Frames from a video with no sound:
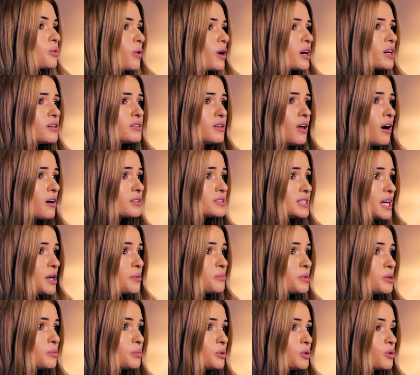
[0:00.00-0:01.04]
You get to work
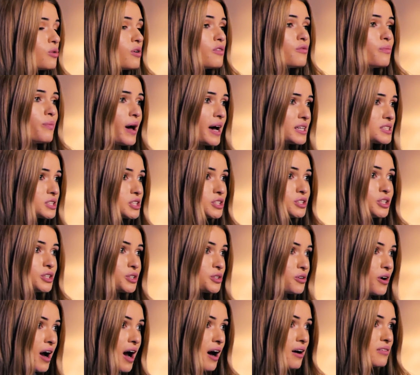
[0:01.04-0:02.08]
alongside people who have
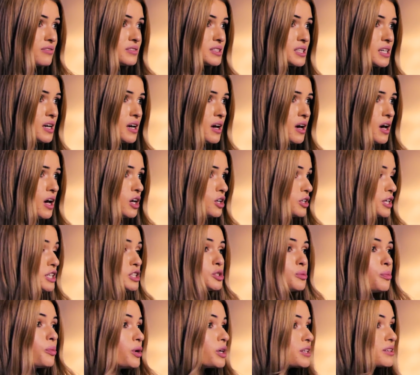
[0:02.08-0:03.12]
mastered their craft.
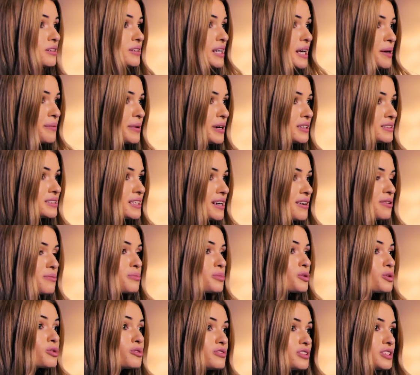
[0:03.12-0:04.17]
You get to put your name
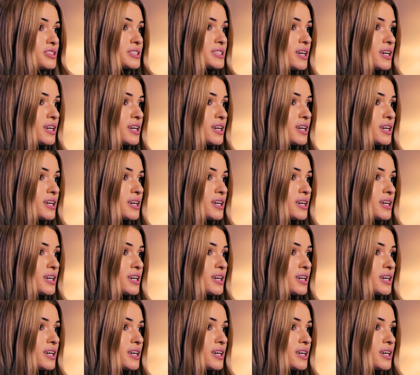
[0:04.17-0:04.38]
out there and